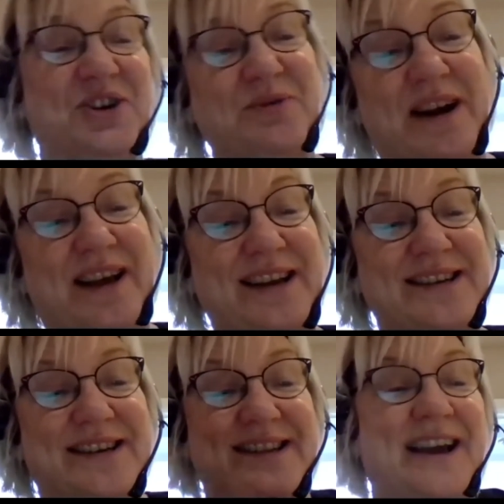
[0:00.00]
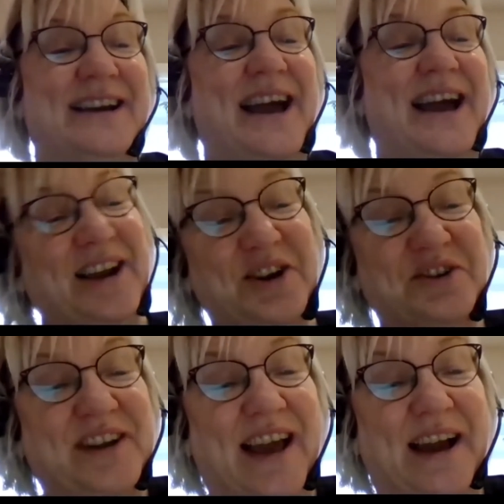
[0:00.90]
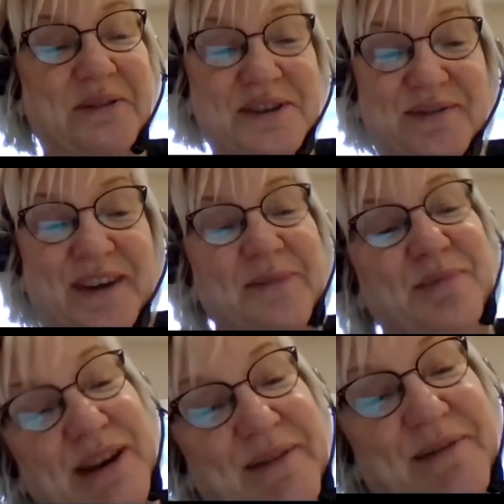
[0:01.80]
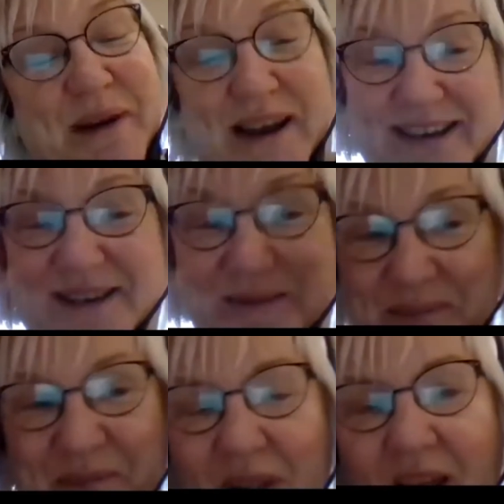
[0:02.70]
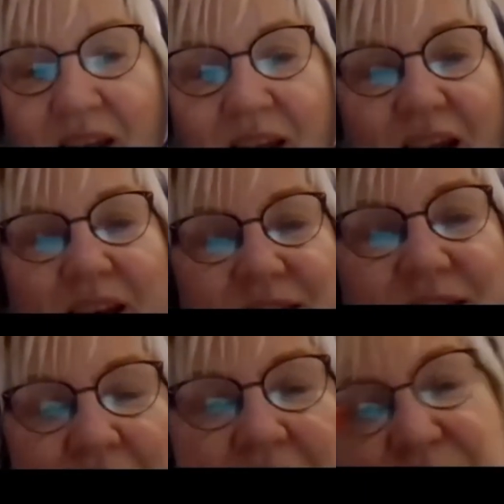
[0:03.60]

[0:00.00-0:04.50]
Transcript: know why it did that, and I couldn't get out of it, but never mind. So thank